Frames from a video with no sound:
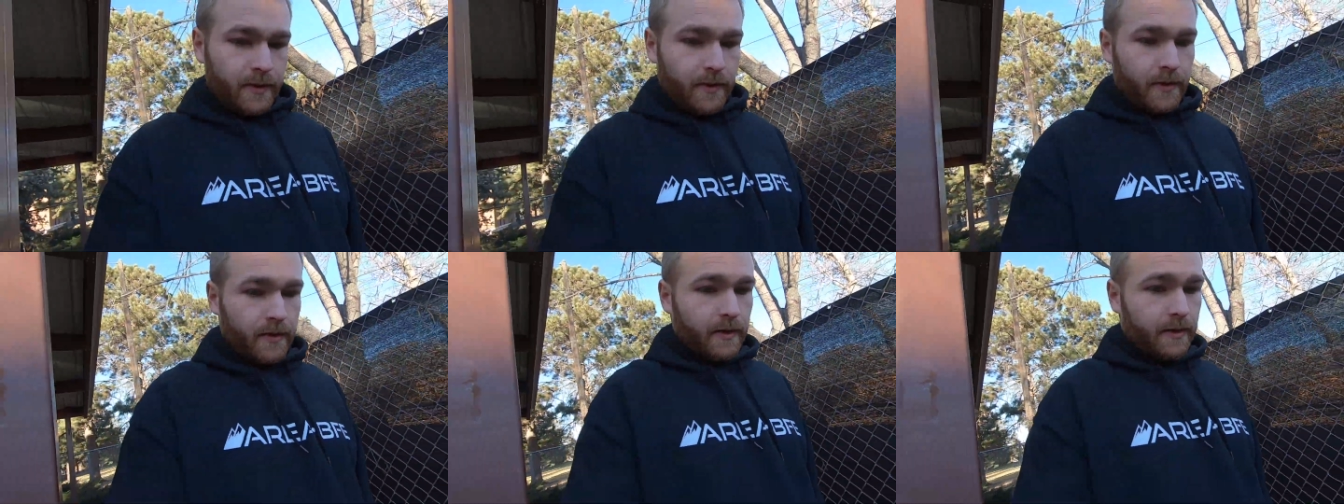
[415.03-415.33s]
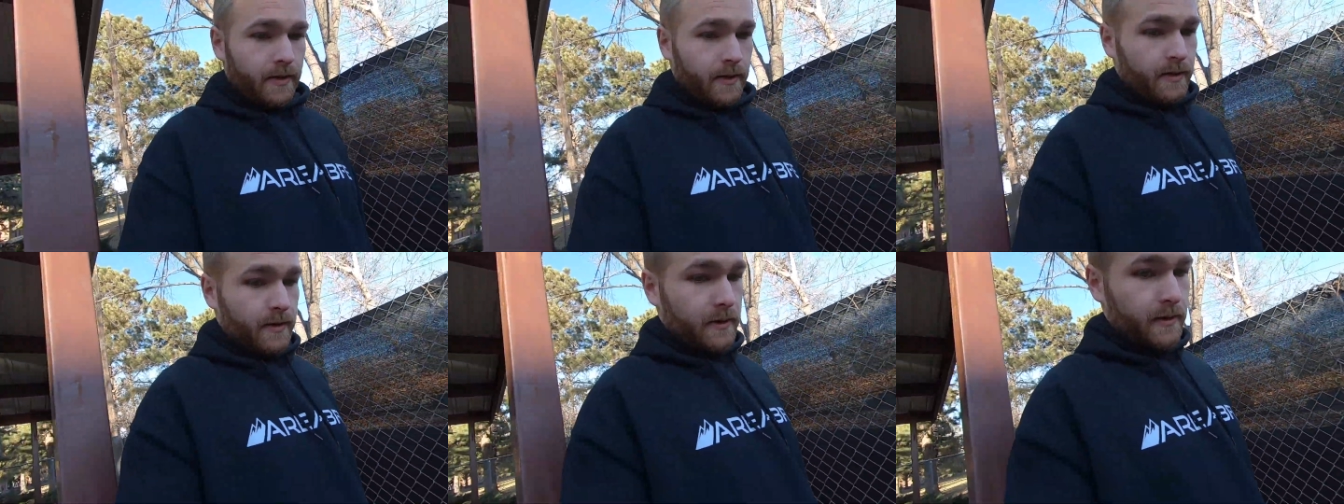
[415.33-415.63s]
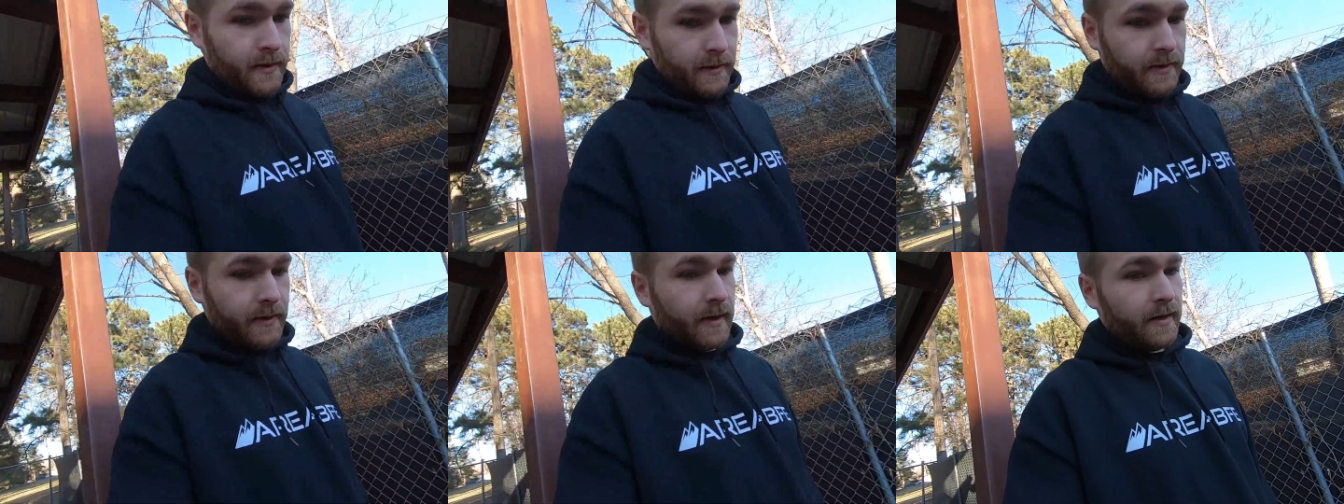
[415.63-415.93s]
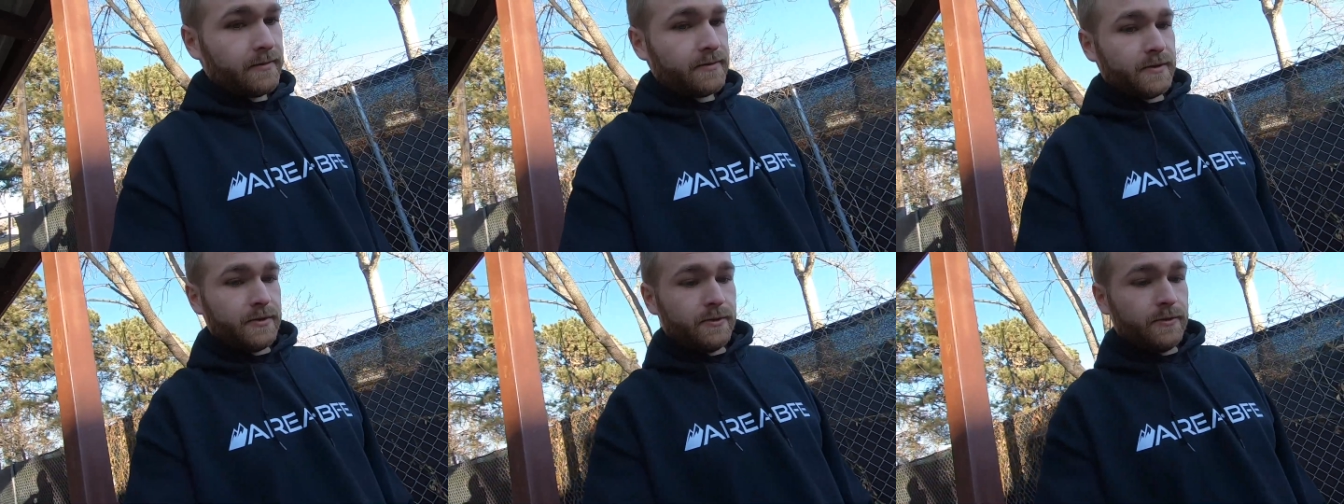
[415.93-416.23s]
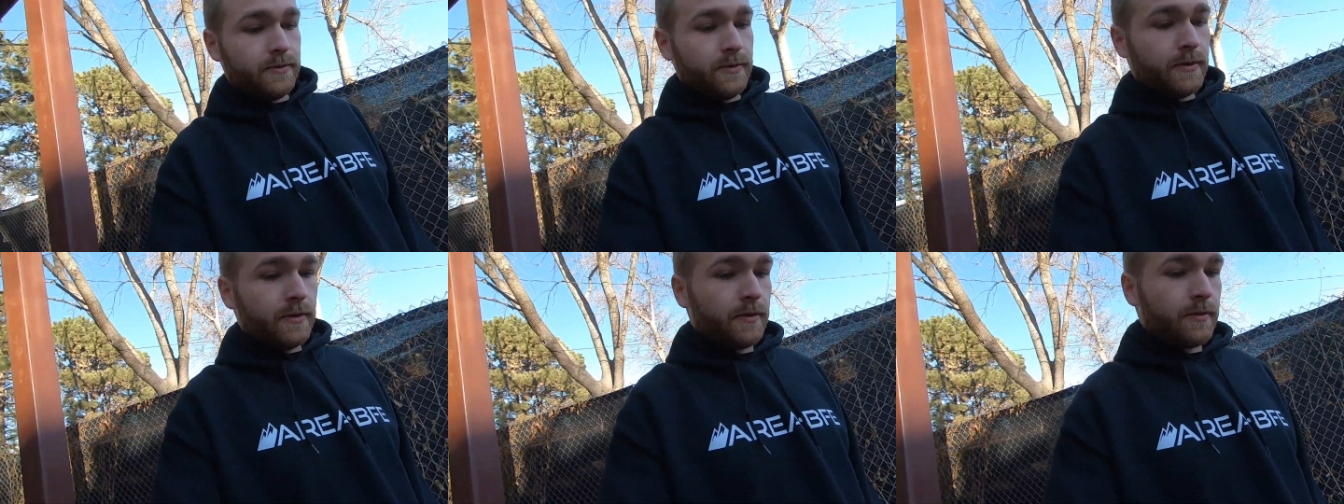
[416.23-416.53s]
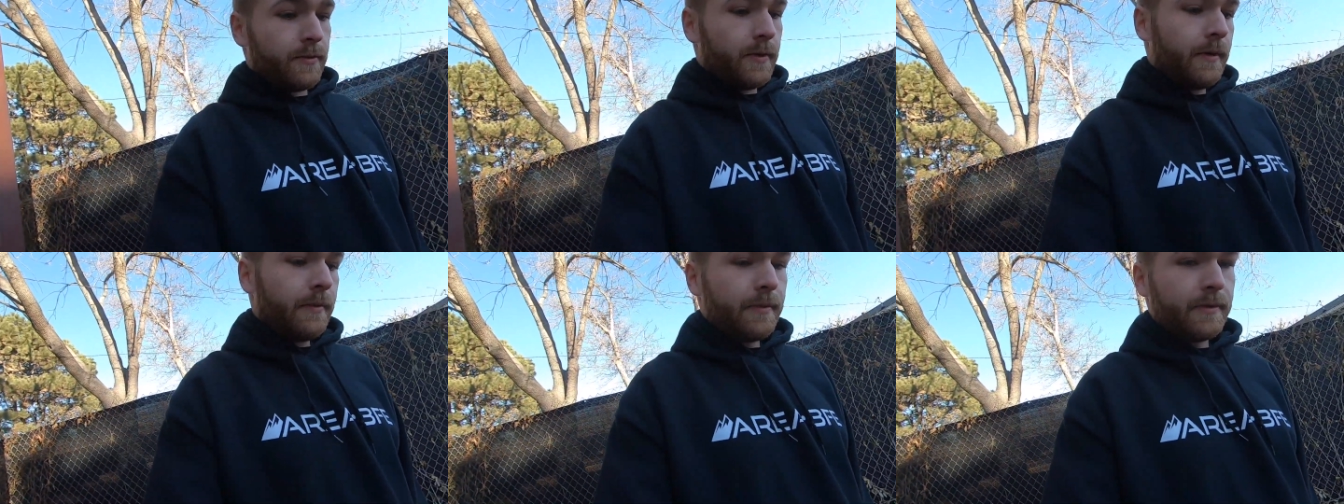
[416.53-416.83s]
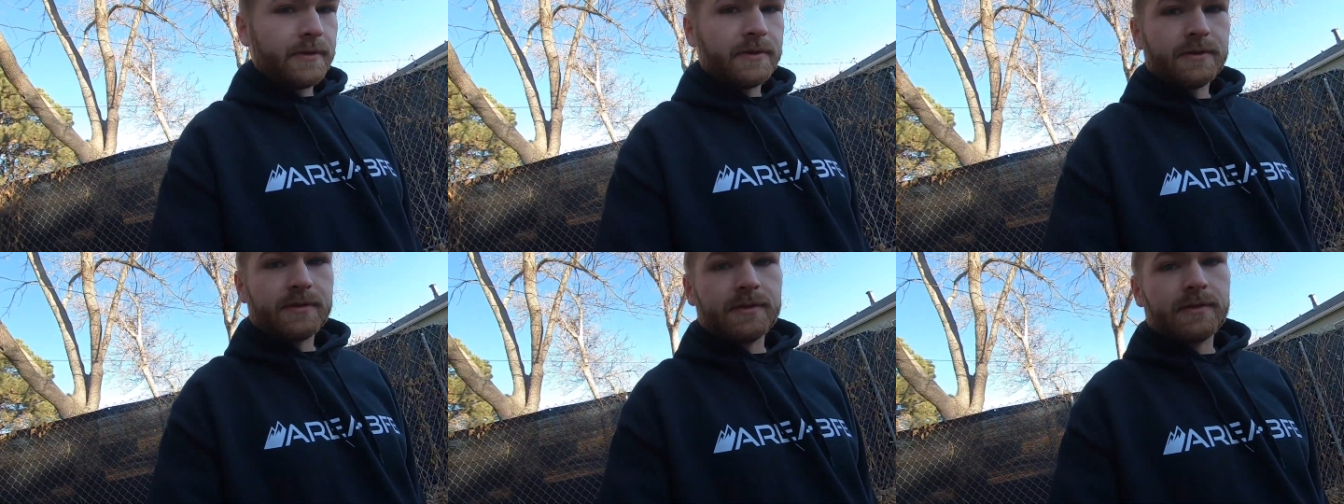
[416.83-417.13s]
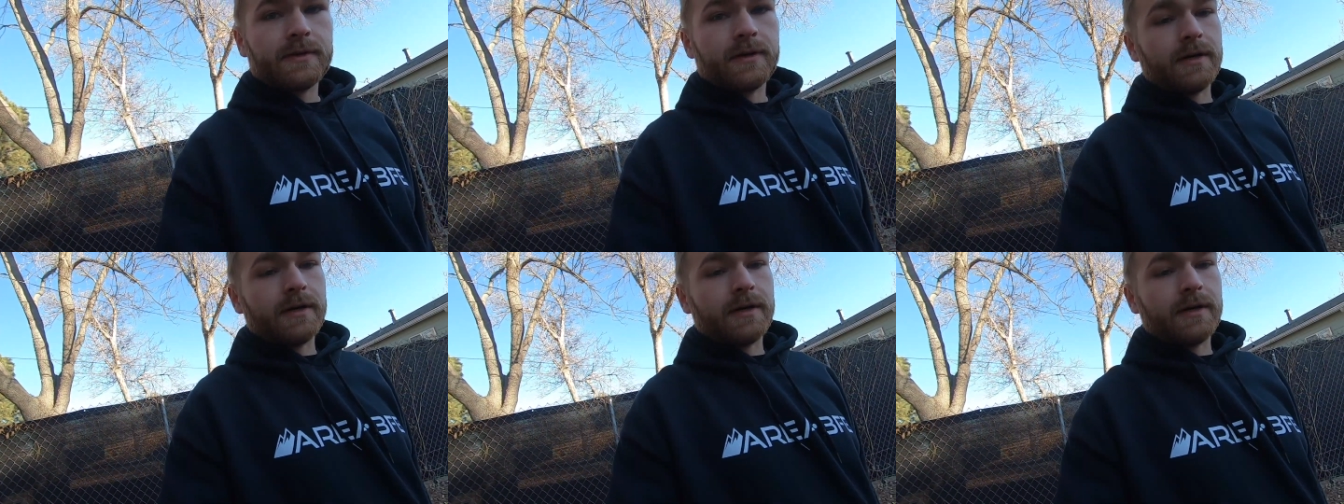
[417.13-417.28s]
and have two little rippers.